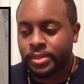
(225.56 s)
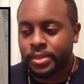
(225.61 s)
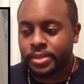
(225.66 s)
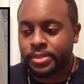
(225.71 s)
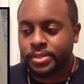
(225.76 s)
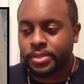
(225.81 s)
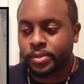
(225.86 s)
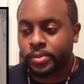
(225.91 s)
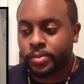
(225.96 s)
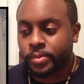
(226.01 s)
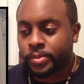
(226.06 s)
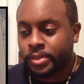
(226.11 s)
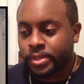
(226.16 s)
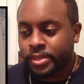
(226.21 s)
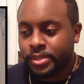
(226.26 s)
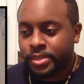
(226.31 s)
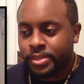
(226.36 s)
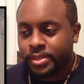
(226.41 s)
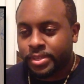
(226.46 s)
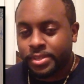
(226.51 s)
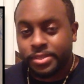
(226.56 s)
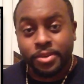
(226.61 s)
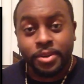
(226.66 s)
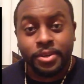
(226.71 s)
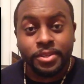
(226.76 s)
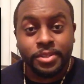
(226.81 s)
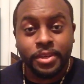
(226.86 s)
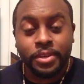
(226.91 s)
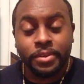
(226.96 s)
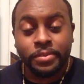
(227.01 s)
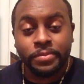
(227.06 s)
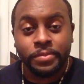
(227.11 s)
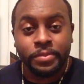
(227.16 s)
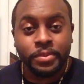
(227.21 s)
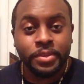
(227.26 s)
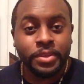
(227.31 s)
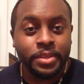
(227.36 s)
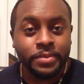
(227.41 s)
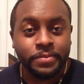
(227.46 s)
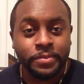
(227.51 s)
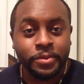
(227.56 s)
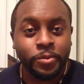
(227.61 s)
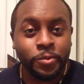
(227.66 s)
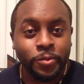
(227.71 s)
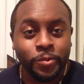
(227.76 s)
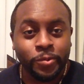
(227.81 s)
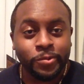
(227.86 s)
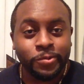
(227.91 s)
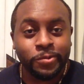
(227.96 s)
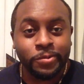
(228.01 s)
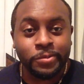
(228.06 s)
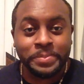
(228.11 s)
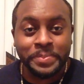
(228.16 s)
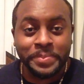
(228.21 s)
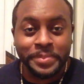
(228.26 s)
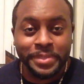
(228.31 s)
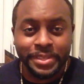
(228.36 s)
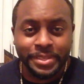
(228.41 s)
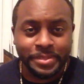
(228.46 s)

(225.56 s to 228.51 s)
So it starts off funeral home.